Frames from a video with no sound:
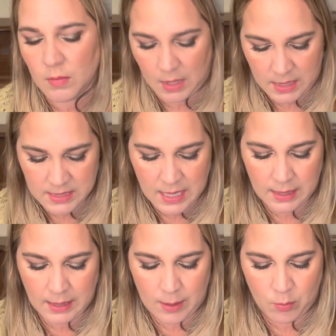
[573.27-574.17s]
It's got
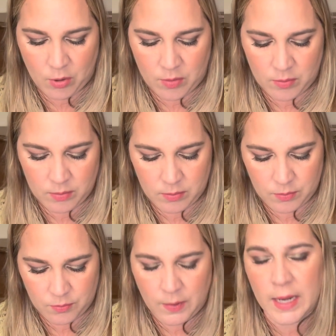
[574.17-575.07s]
a lot more
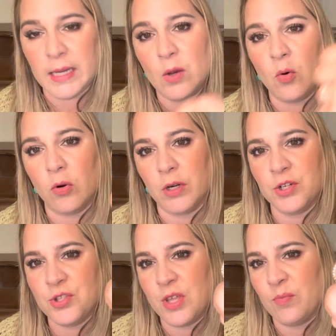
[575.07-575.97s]
reddy
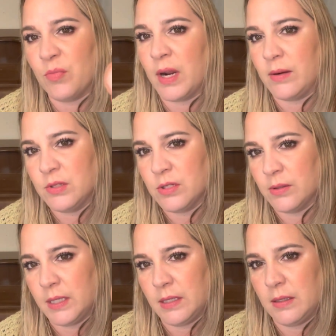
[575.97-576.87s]
orange than brown to
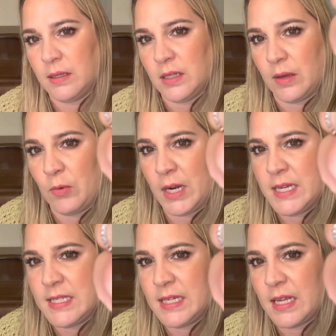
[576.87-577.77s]
it. When I
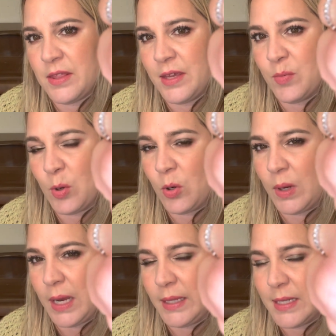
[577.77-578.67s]
see it, I think, oh
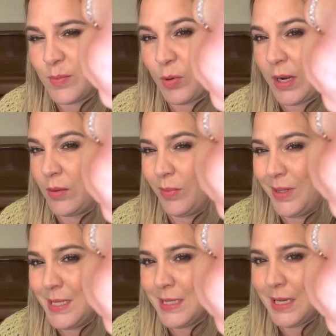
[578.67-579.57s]
God, that's brown, but
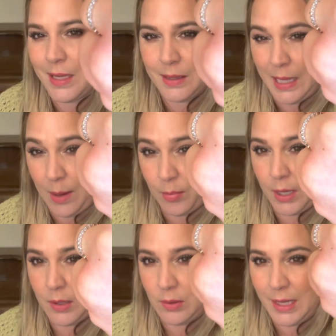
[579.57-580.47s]
it's not that
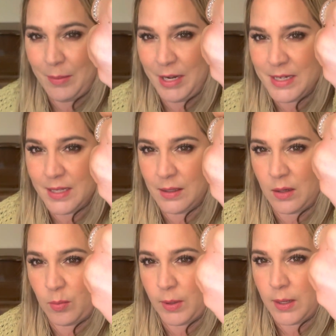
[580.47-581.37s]
brown. I mean, it's a
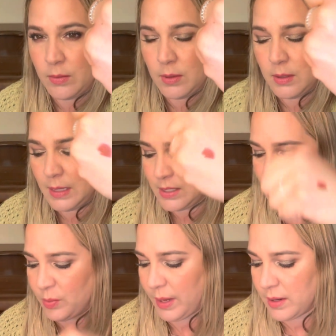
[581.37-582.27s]
little brown, not
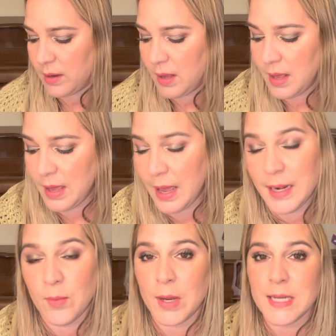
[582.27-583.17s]
too bad.
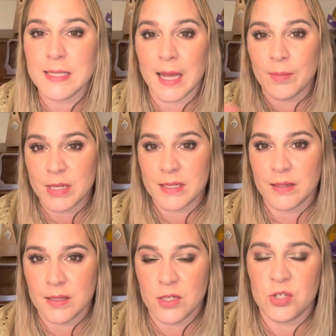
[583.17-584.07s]
Anyways, I'm
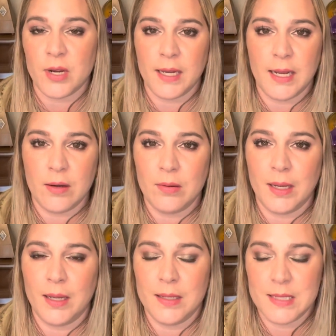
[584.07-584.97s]
excited to try it out
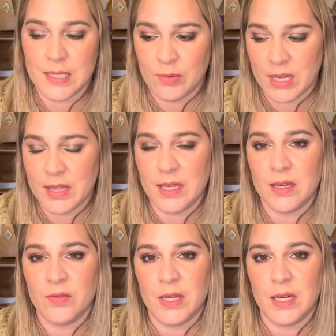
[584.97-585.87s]
and see what I think
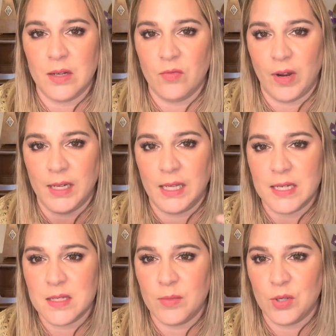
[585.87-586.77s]
of it and finally
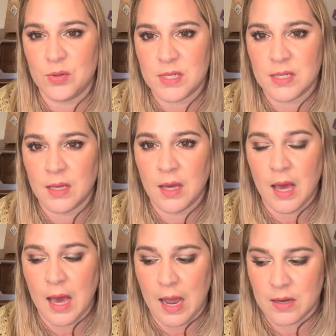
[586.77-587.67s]
get some use
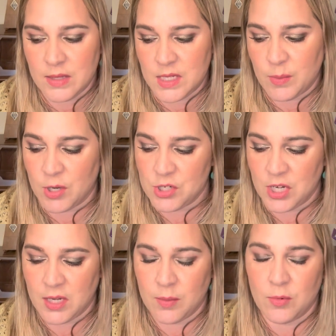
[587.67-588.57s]
out of these Marc
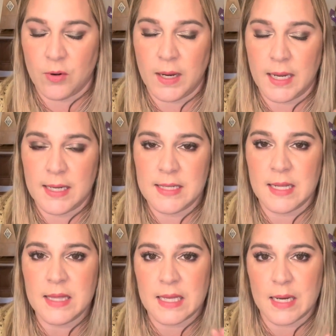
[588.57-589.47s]
Jacobs crayons
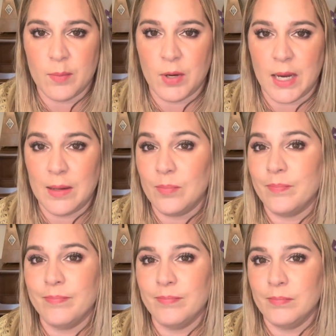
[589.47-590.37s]
that I bought
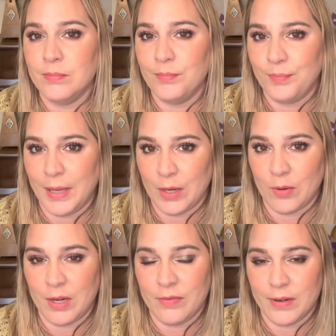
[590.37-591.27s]
back
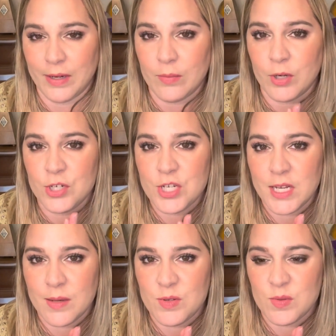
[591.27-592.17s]
when I found out Marc
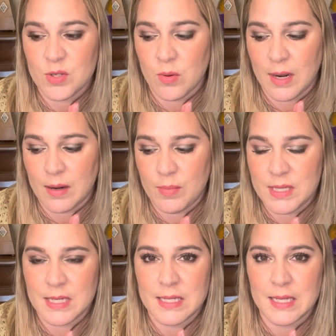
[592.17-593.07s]
Jacobs was going out of
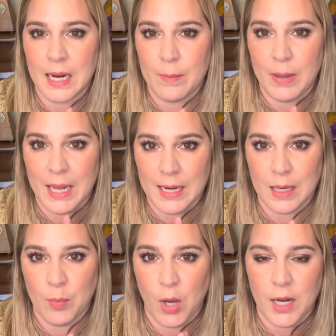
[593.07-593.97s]
business, and I
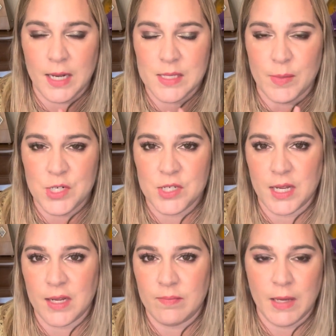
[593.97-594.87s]
panic bought as much as
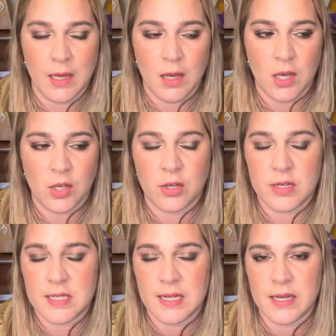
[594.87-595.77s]
I
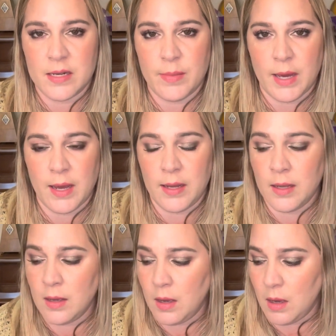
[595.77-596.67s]
could stand to buy.
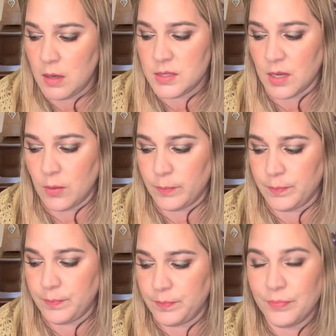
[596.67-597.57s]
So
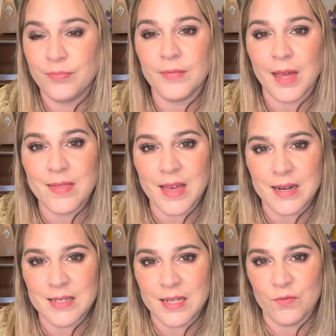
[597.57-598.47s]
that
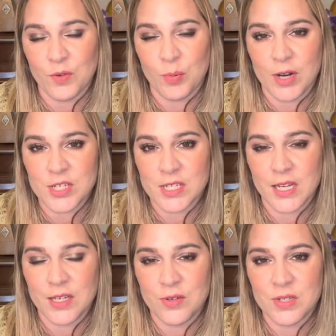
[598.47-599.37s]
is it for Project
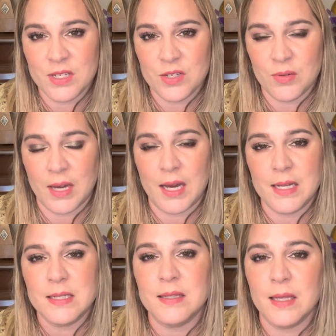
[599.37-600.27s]
10 Uses, you
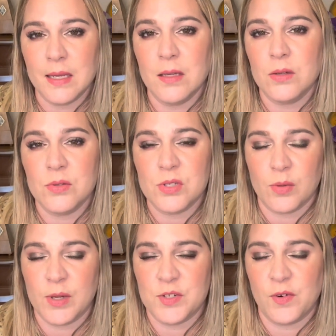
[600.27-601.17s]
guys. Thank you so
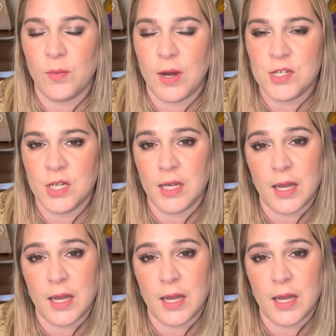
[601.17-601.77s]
much for watching.